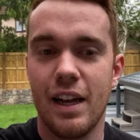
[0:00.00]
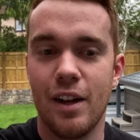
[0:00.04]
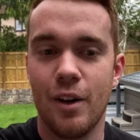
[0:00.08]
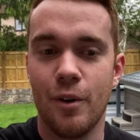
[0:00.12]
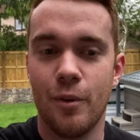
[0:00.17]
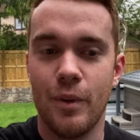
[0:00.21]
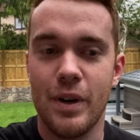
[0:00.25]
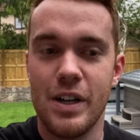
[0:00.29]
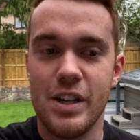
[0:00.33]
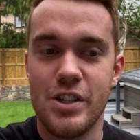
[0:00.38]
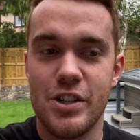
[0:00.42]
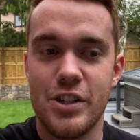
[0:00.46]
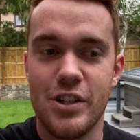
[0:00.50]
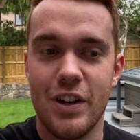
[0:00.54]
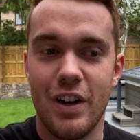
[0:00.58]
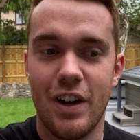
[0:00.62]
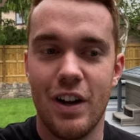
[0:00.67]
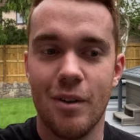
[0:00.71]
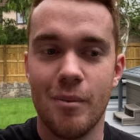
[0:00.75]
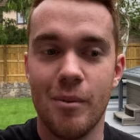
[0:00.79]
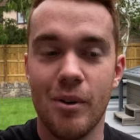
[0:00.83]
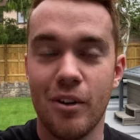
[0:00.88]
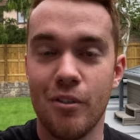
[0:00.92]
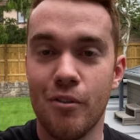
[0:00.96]
which
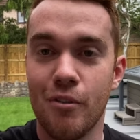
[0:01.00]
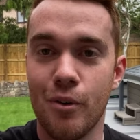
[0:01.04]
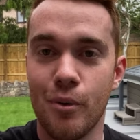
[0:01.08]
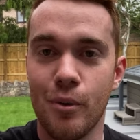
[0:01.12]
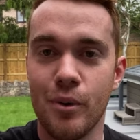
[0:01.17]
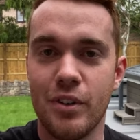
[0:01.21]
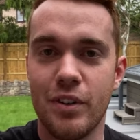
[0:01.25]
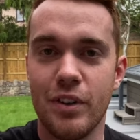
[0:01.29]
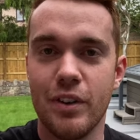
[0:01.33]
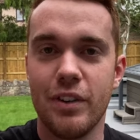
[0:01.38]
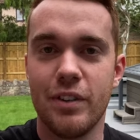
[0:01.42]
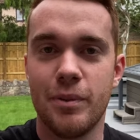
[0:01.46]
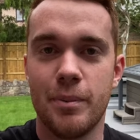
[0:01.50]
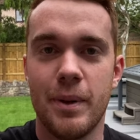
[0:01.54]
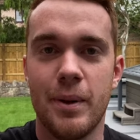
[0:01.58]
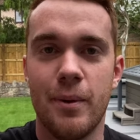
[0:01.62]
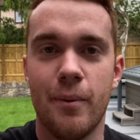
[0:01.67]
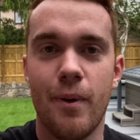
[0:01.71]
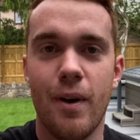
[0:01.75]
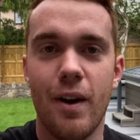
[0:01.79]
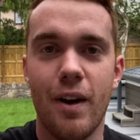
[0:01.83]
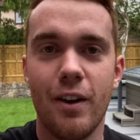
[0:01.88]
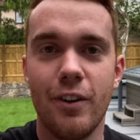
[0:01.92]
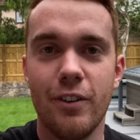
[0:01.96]
I'm looking forward to. It's been a
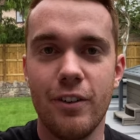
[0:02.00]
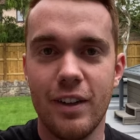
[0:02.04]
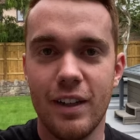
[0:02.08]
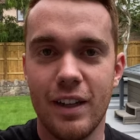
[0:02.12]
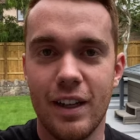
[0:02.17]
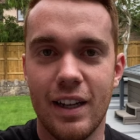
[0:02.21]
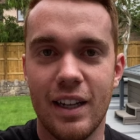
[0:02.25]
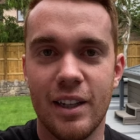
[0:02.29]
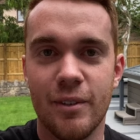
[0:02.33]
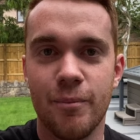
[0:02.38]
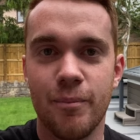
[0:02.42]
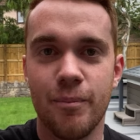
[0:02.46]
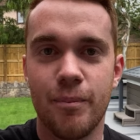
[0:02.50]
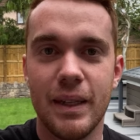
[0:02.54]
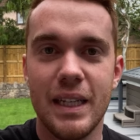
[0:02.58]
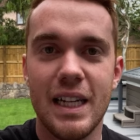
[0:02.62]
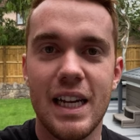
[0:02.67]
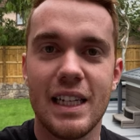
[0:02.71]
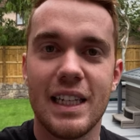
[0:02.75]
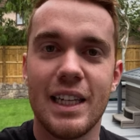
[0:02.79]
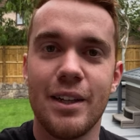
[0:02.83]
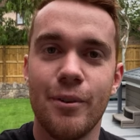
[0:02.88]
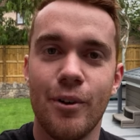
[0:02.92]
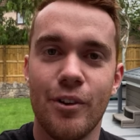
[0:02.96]
while. But
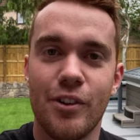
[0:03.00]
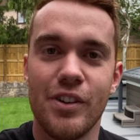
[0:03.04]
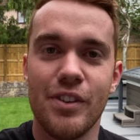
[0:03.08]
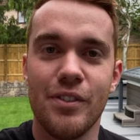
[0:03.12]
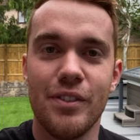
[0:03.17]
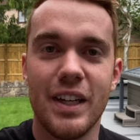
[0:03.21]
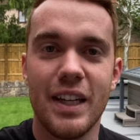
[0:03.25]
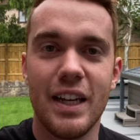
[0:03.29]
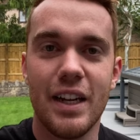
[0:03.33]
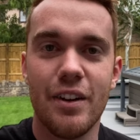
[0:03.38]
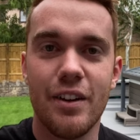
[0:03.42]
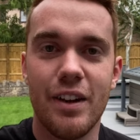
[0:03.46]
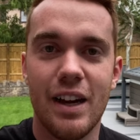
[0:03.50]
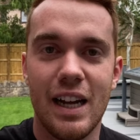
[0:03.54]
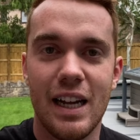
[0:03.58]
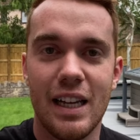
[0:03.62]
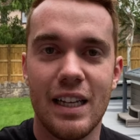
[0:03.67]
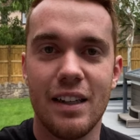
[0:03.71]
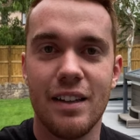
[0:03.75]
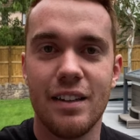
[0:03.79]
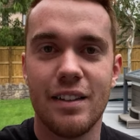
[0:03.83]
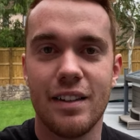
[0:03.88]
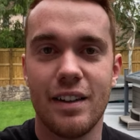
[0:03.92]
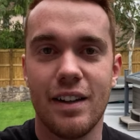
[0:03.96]
yeah, keep watching the video
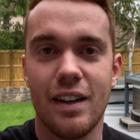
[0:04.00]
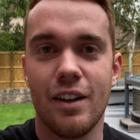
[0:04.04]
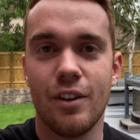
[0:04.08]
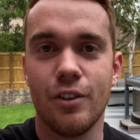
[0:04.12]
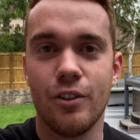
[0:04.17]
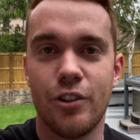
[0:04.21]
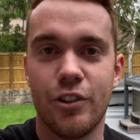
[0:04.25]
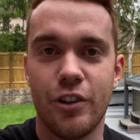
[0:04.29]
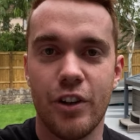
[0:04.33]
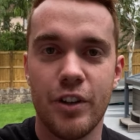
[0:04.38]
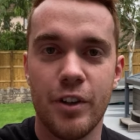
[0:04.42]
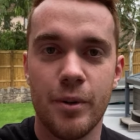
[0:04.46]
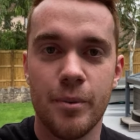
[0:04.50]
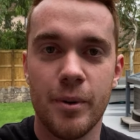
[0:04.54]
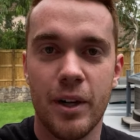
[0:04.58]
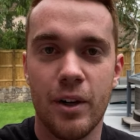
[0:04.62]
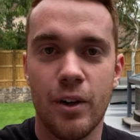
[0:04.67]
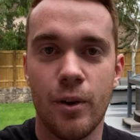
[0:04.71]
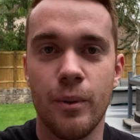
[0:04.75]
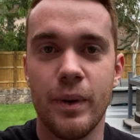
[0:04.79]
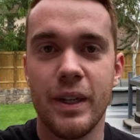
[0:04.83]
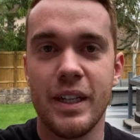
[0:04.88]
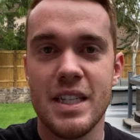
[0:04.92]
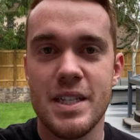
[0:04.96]
and I'll show you my
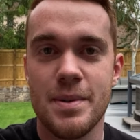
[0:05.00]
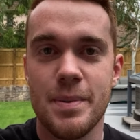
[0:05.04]
whole week in